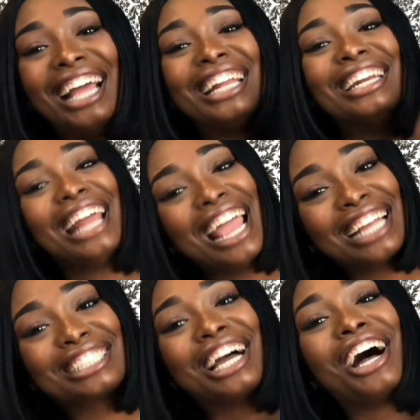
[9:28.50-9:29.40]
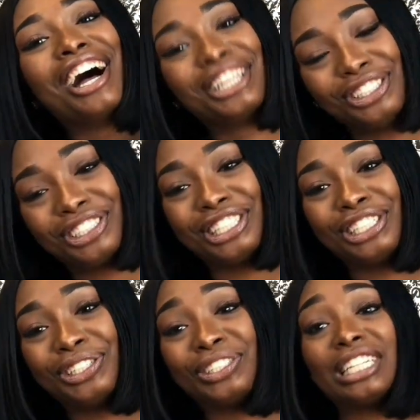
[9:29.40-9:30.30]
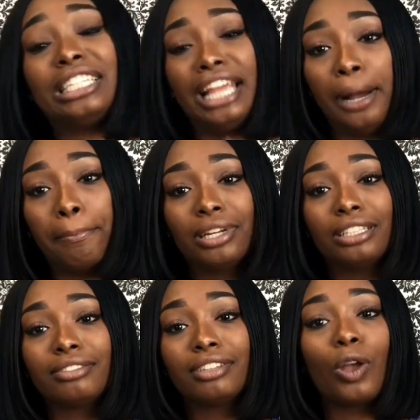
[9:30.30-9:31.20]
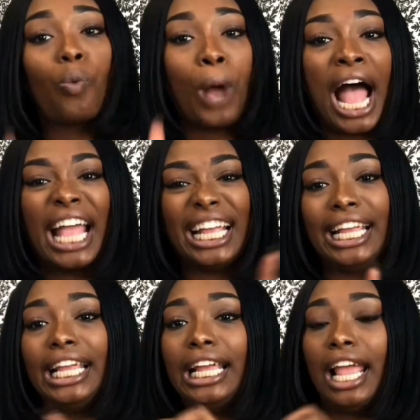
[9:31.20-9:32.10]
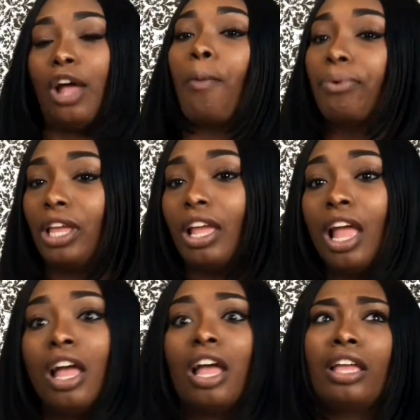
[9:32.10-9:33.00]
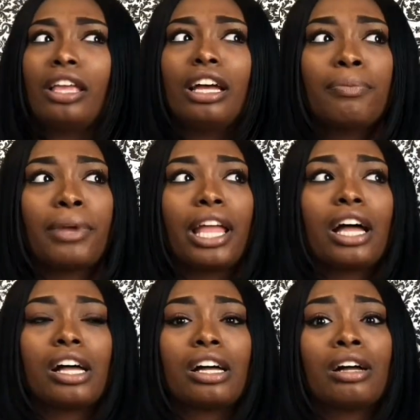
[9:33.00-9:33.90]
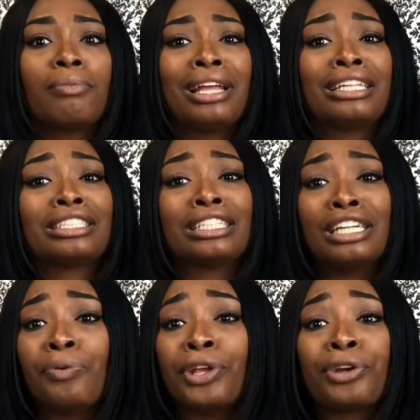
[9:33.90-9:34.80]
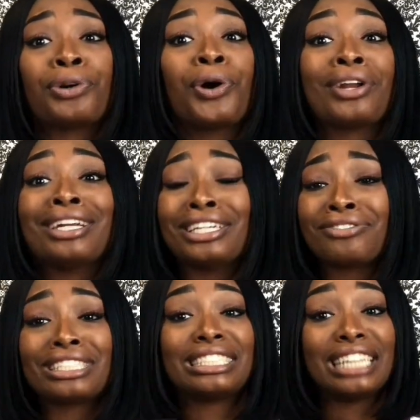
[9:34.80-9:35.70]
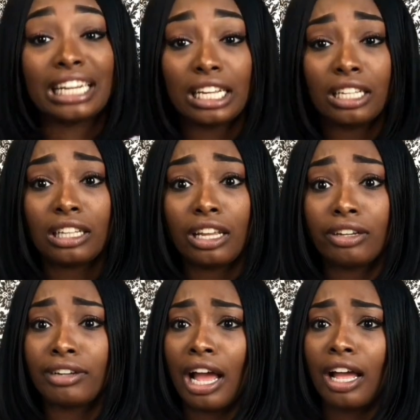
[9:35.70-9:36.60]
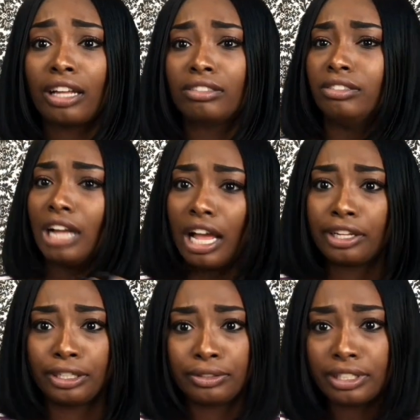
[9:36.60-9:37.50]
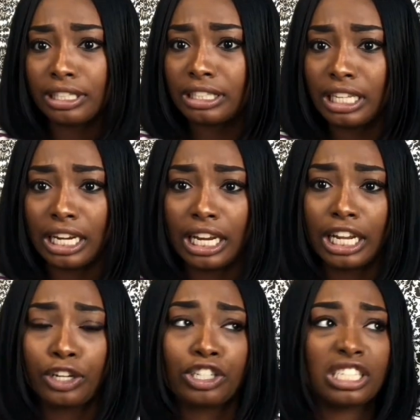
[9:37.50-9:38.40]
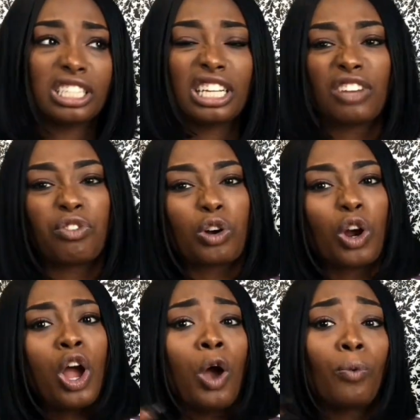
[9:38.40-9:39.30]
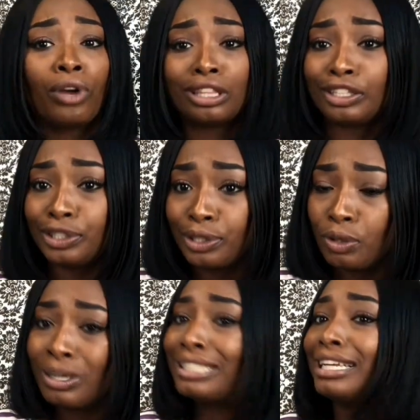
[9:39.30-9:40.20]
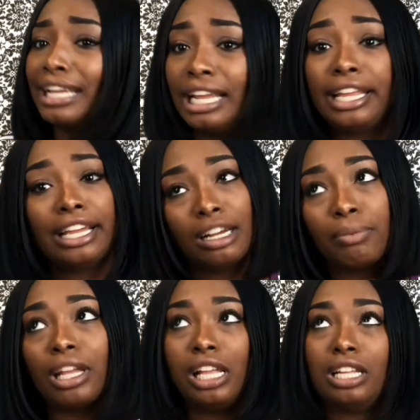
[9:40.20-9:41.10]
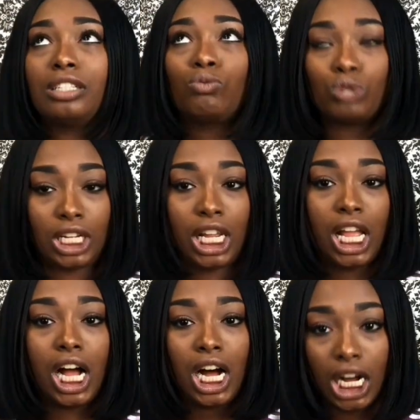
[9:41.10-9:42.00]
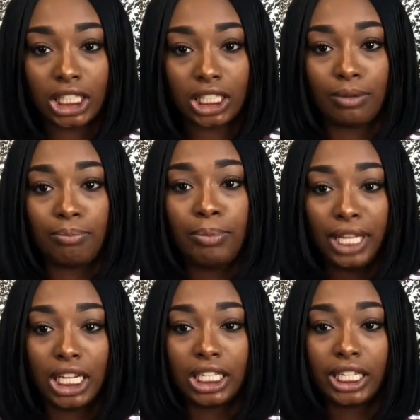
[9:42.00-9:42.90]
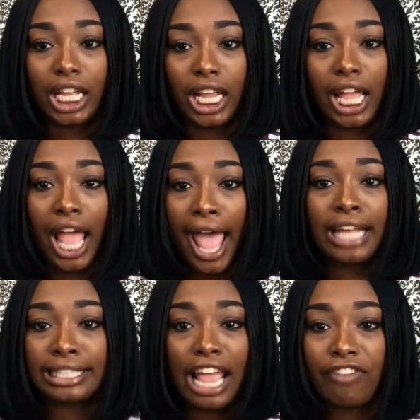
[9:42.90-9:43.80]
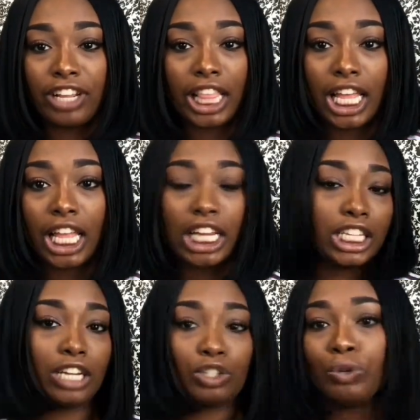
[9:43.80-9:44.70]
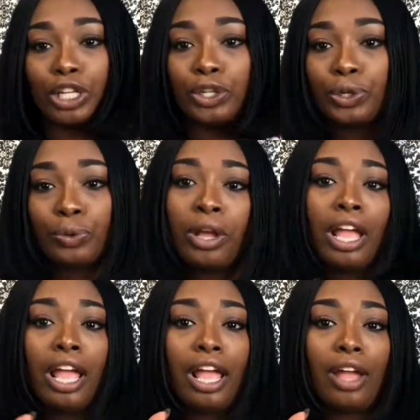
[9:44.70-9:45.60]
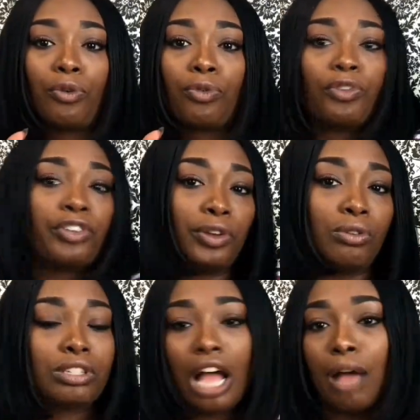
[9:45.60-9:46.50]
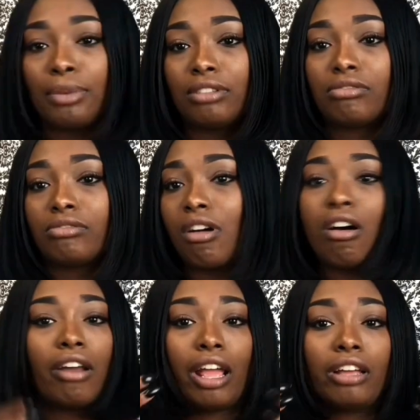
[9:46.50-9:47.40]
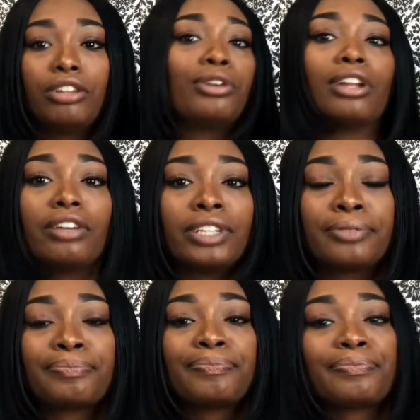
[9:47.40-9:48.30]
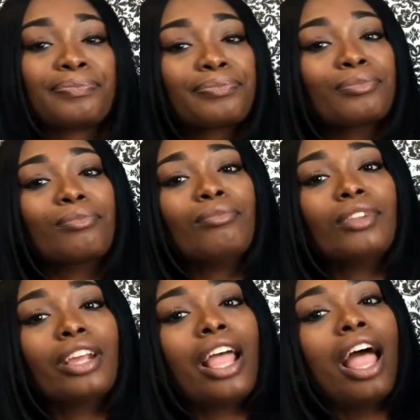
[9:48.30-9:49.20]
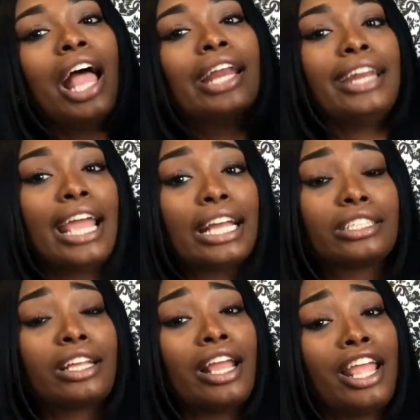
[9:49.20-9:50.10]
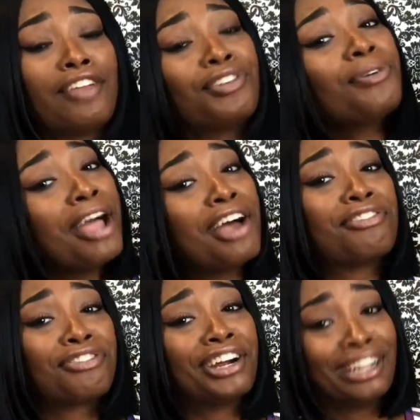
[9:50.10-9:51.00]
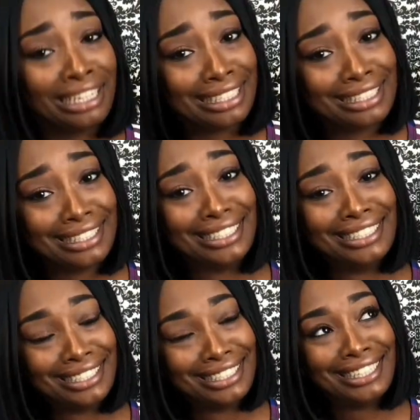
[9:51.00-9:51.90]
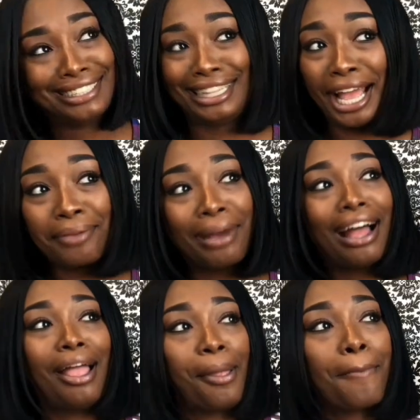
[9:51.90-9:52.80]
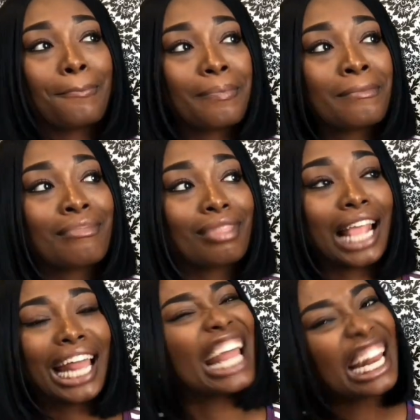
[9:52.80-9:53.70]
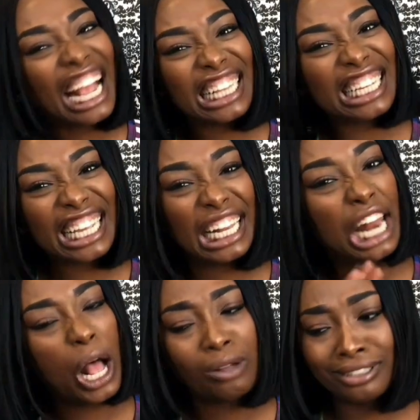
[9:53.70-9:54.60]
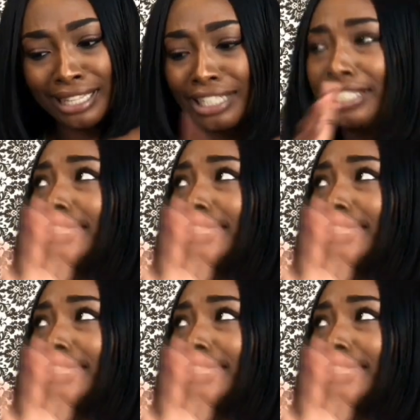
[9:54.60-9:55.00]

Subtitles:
Next, you should use this Yelp. YELP. Yelp is good when you're going to different cities and you're not used to the city and you're just looking for what to do, what to eat. Yelp is really awesome because it has everything. It tells you what to do, reviews, comments, all that. You'll love it. Next, if you have friends like mine, they like to get lost. They